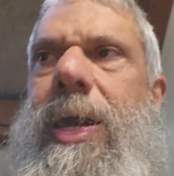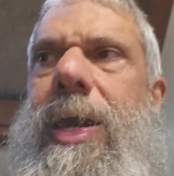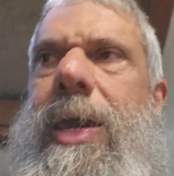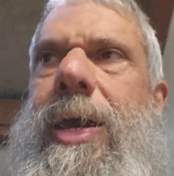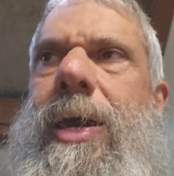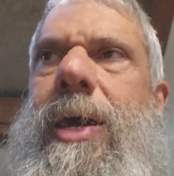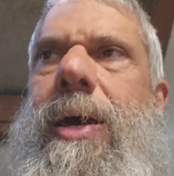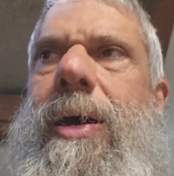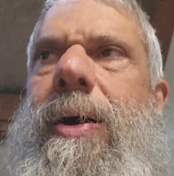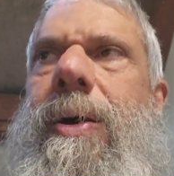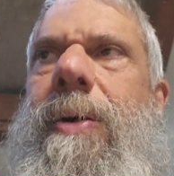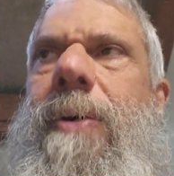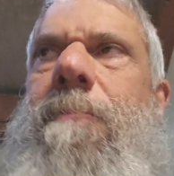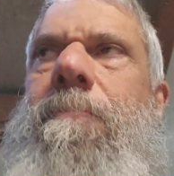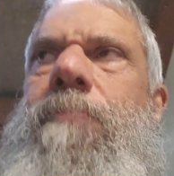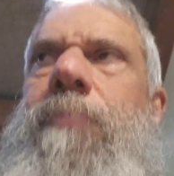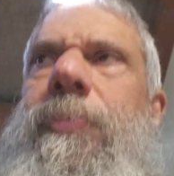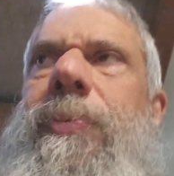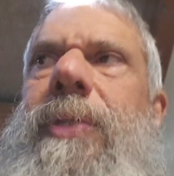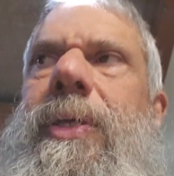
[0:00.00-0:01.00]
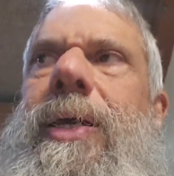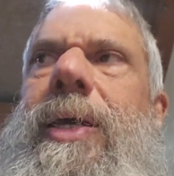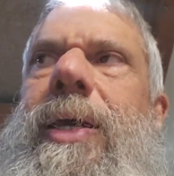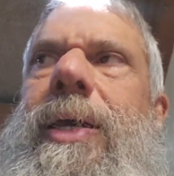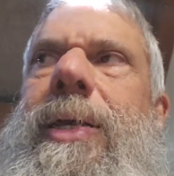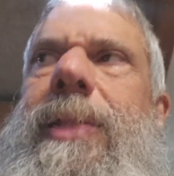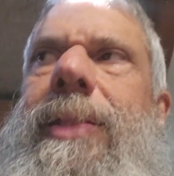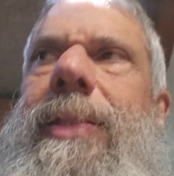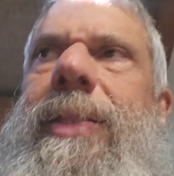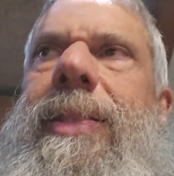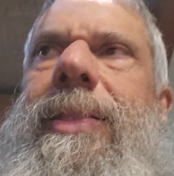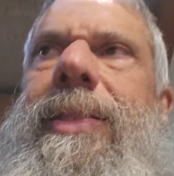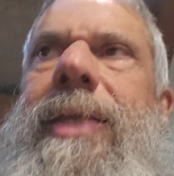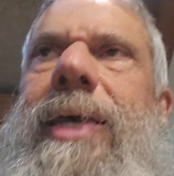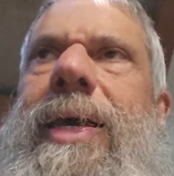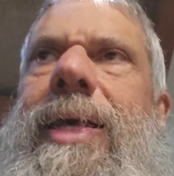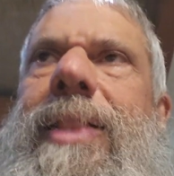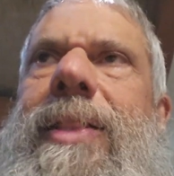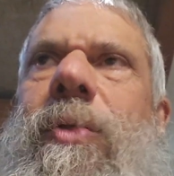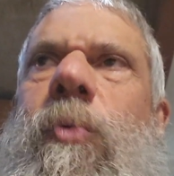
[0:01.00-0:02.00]
um, and
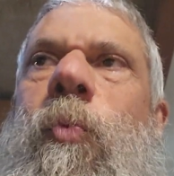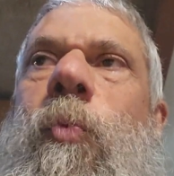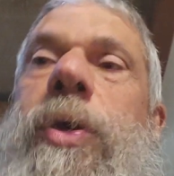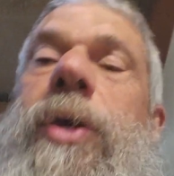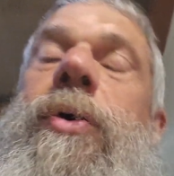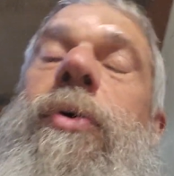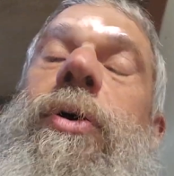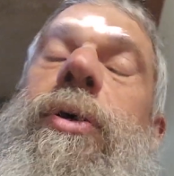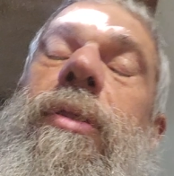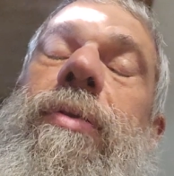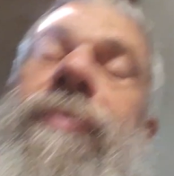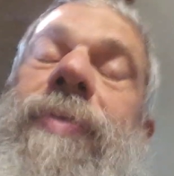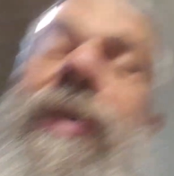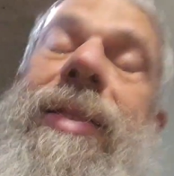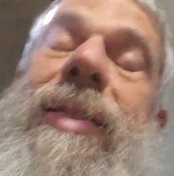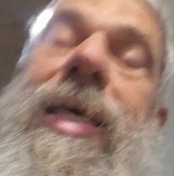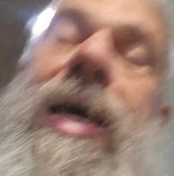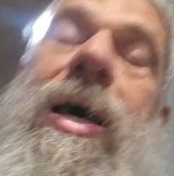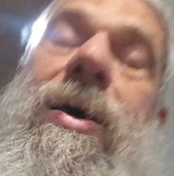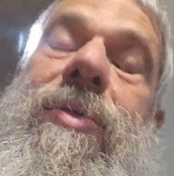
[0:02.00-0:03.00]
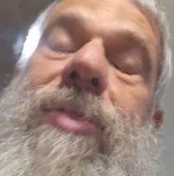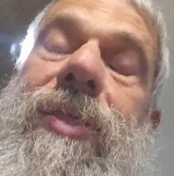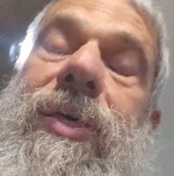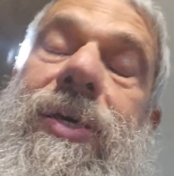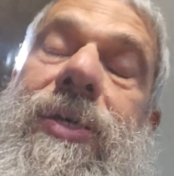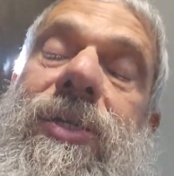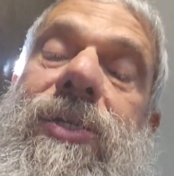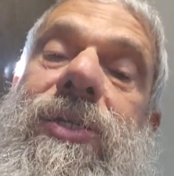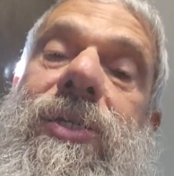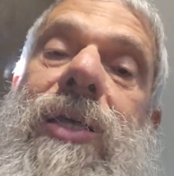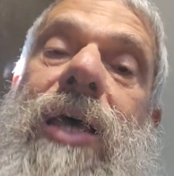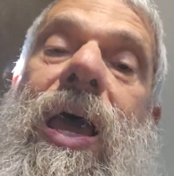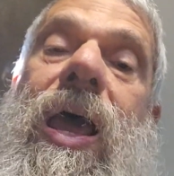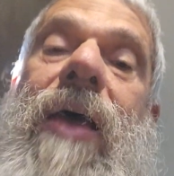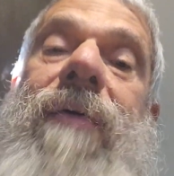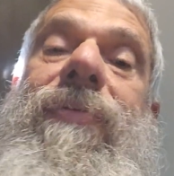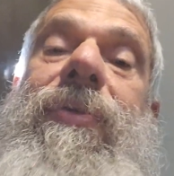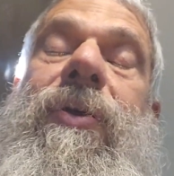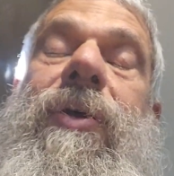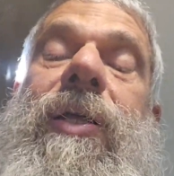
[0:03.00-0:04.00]
we're going to find out this
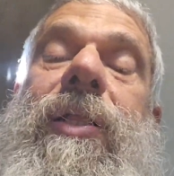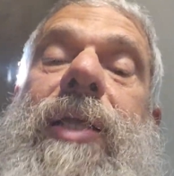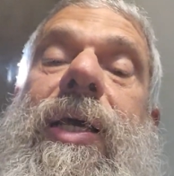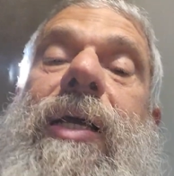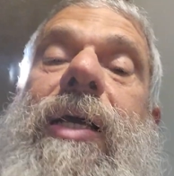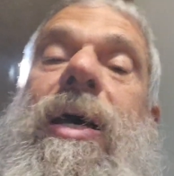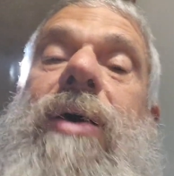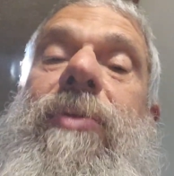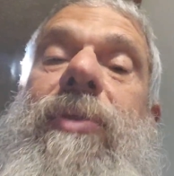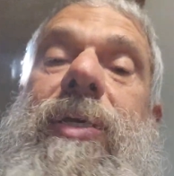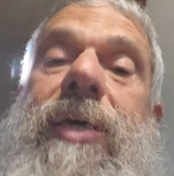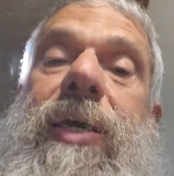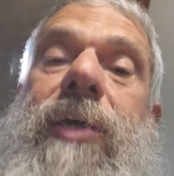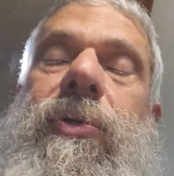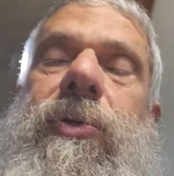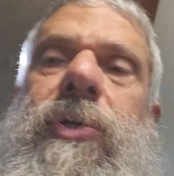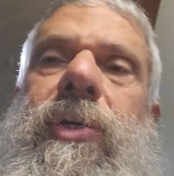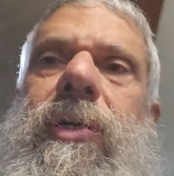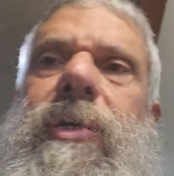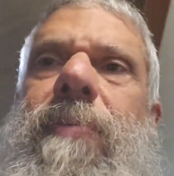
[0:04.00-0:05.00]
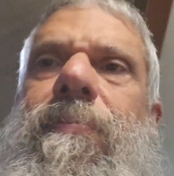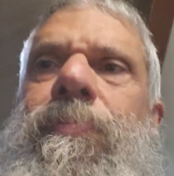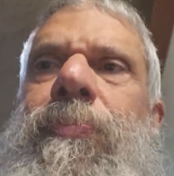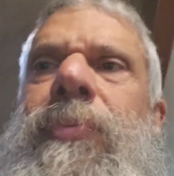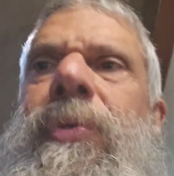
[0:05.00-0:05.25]
after I take out the engine.